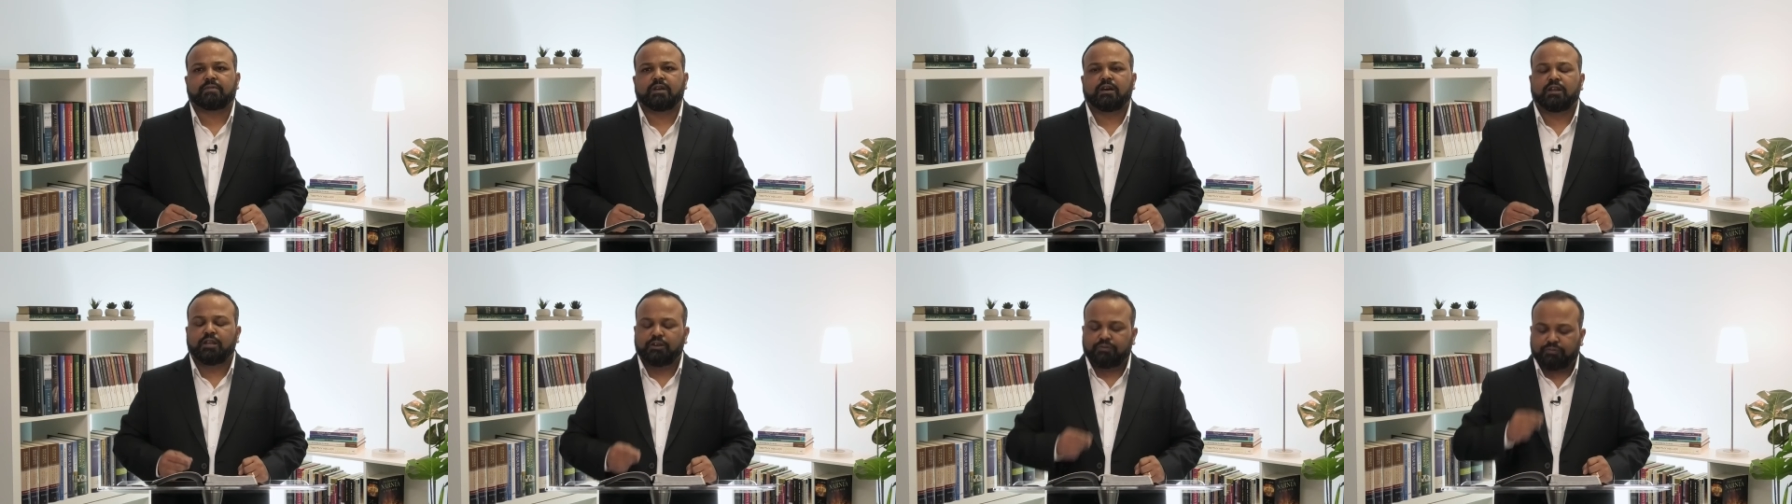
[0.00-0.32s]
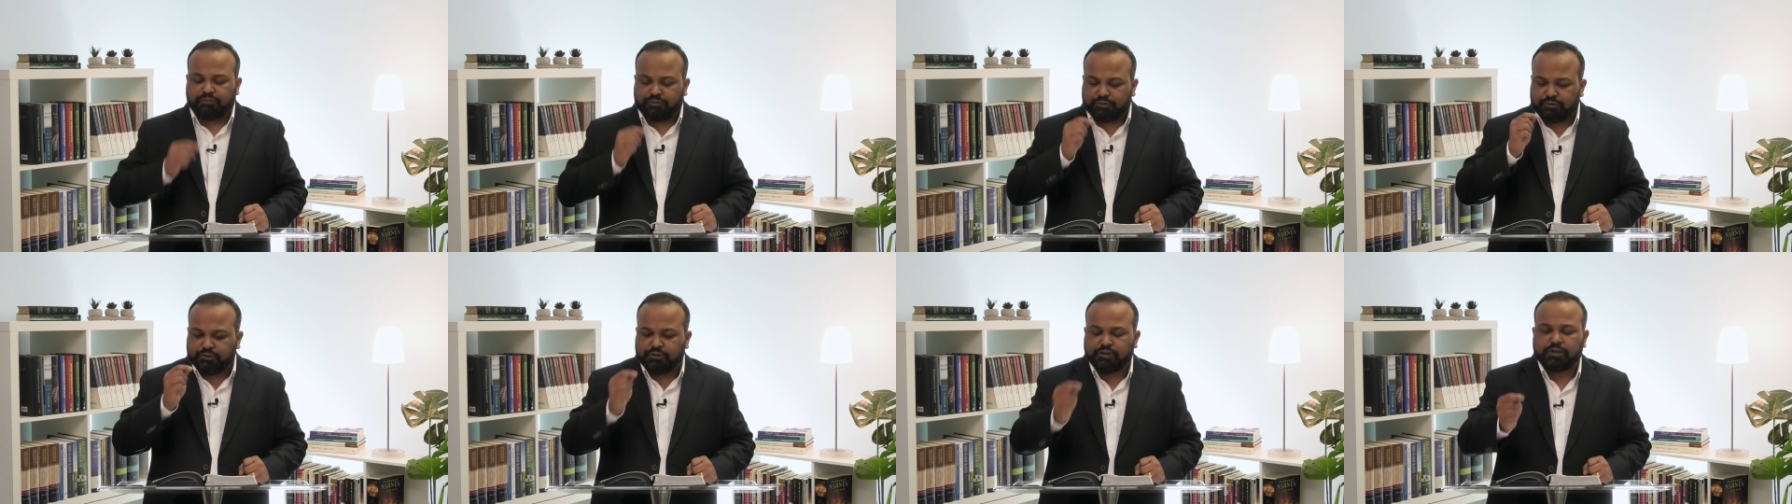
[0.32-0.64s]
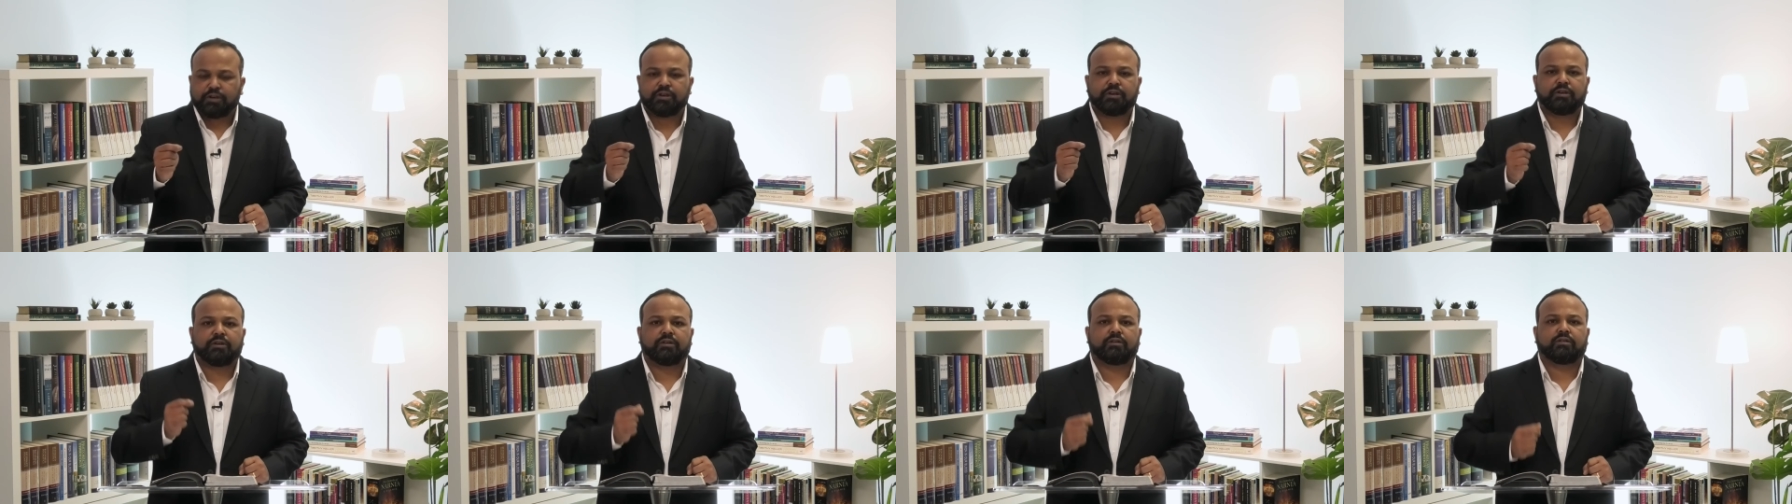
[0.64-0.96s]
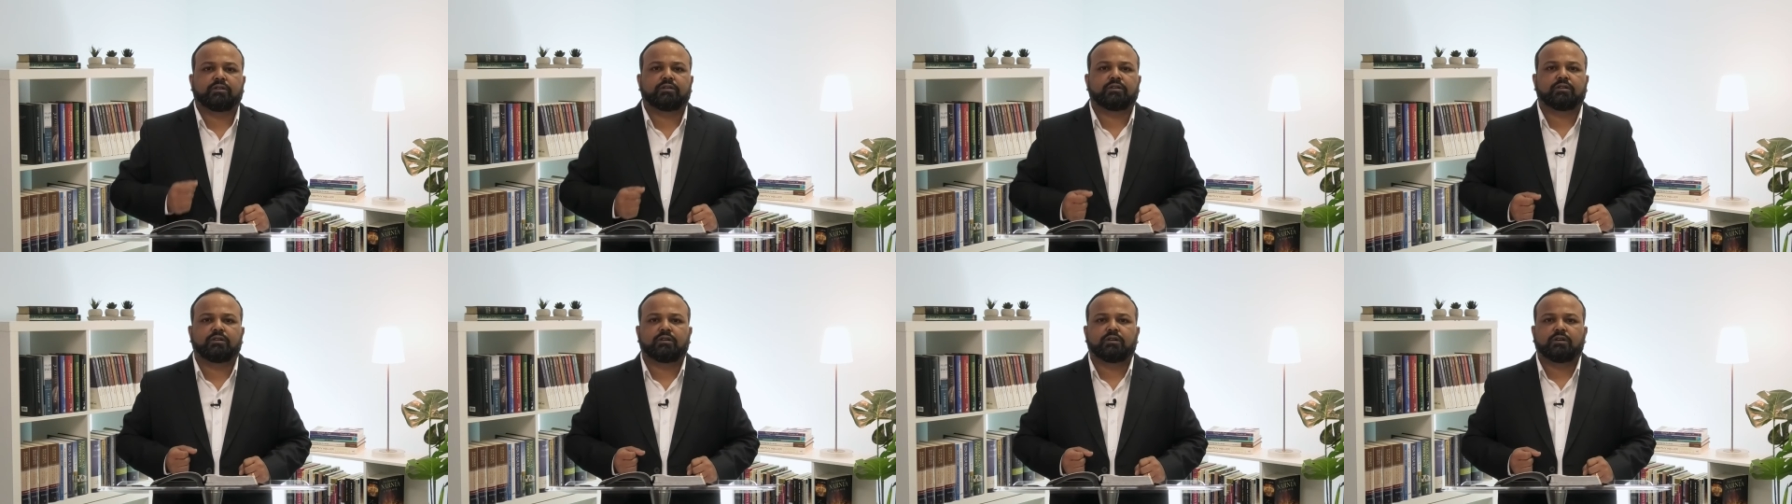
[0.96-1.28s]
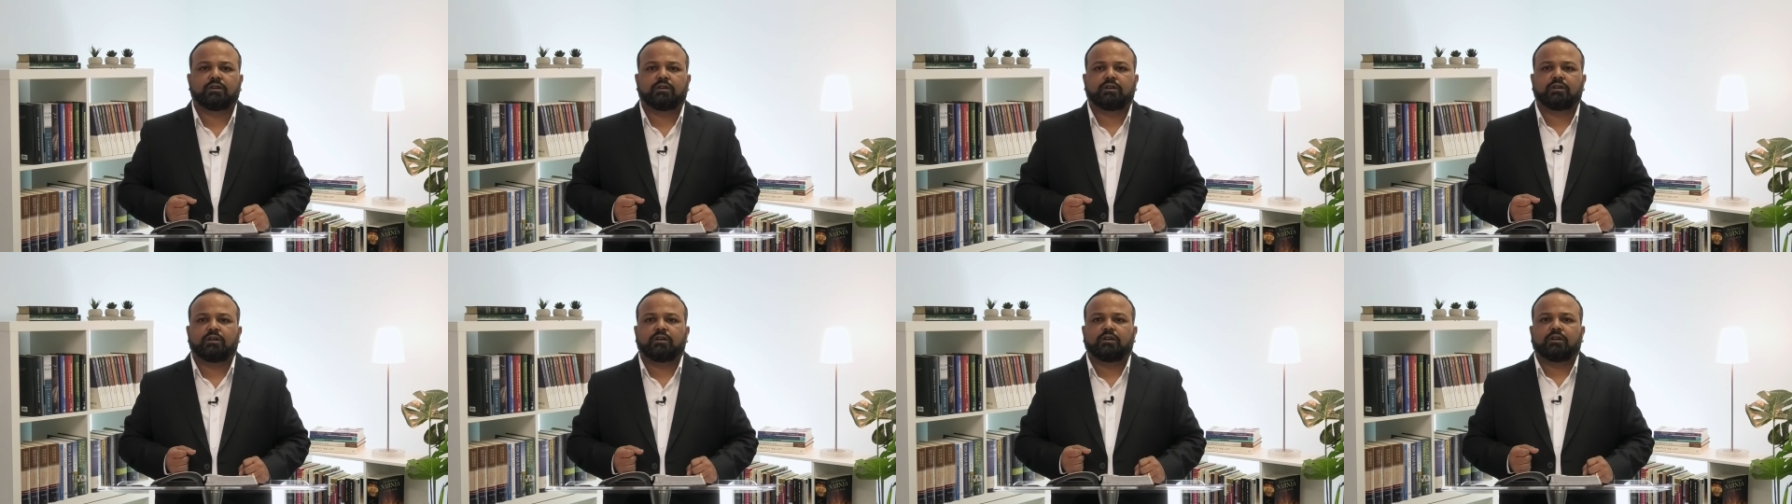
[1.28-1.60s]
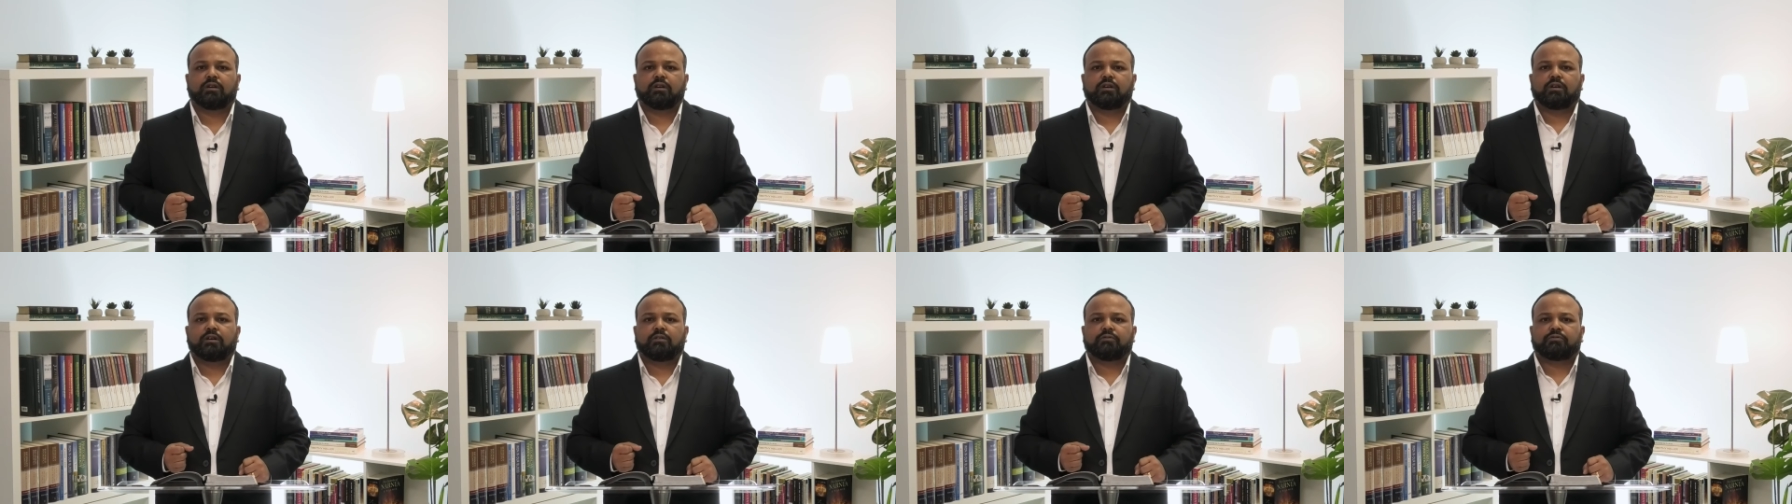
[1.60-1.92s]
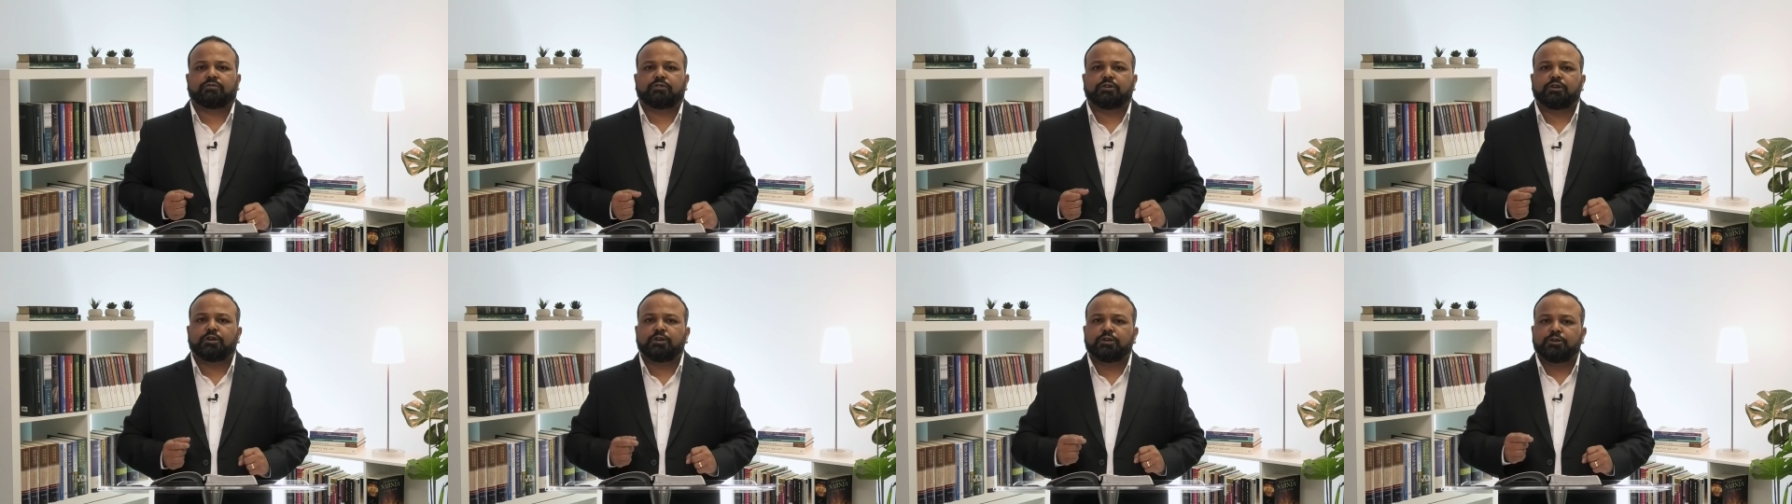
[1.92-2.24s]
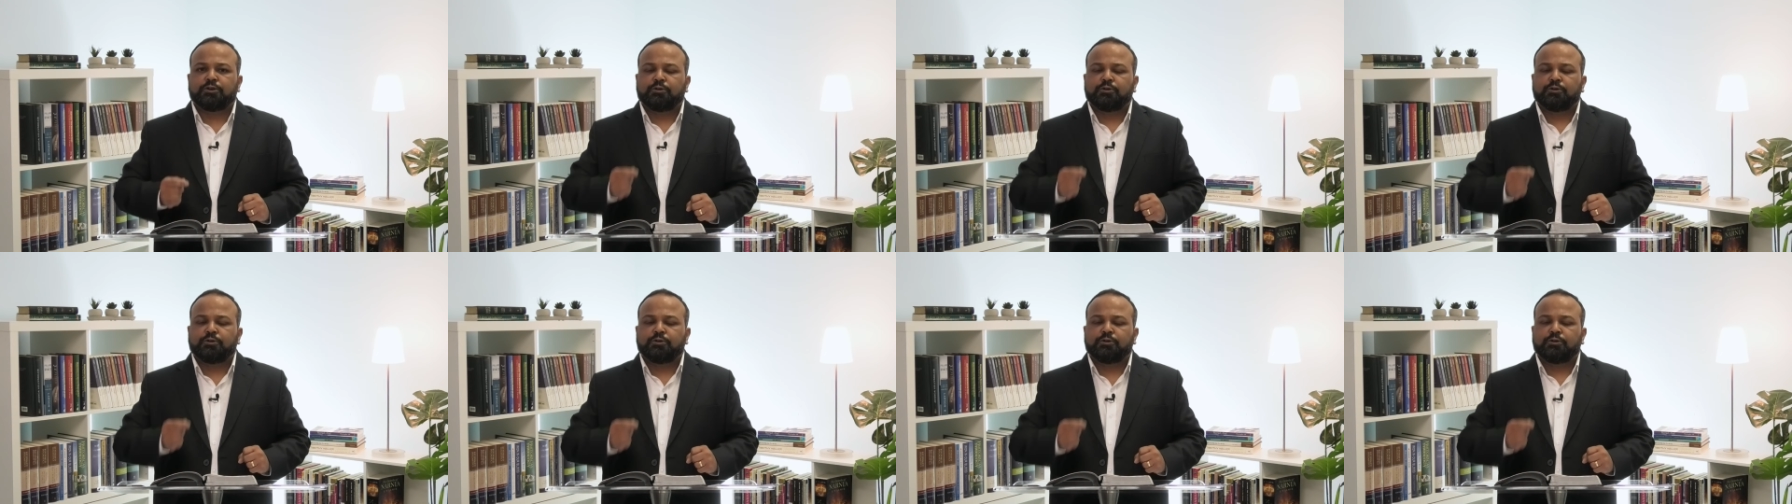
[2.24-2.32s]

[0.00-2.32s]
And if today, today